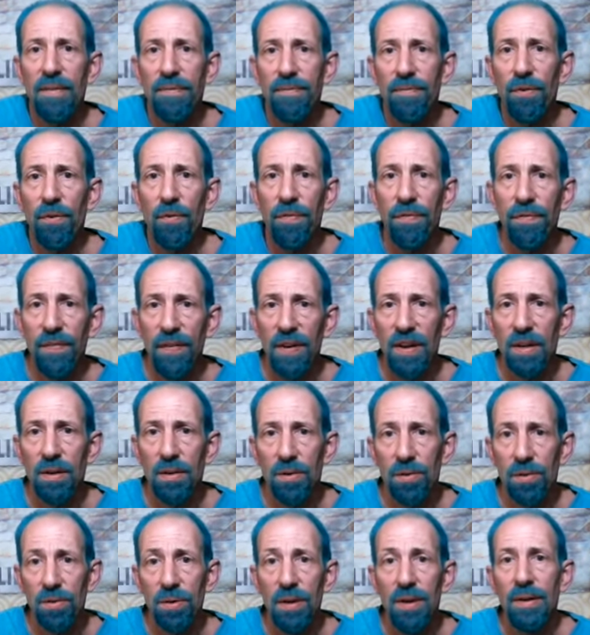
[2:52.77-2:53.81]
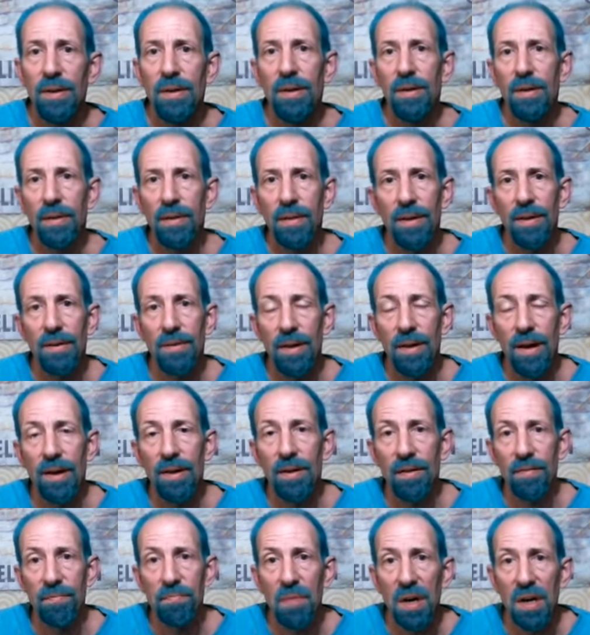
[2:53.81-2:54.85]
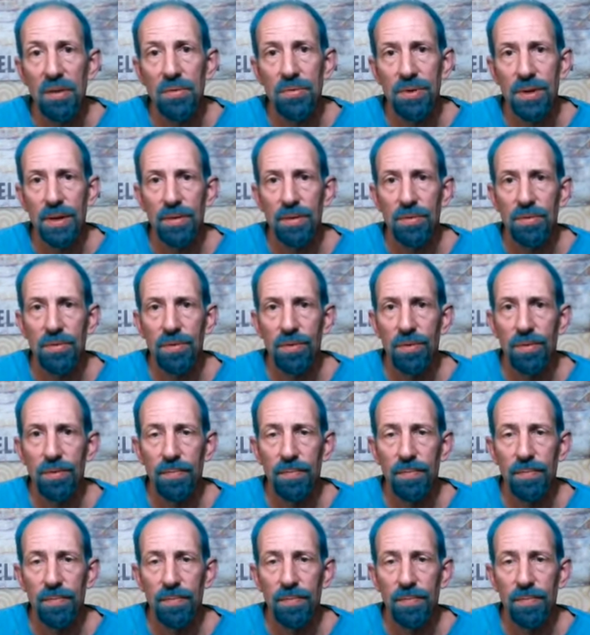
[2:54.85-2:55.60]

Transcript: fulfilled the law of Moses.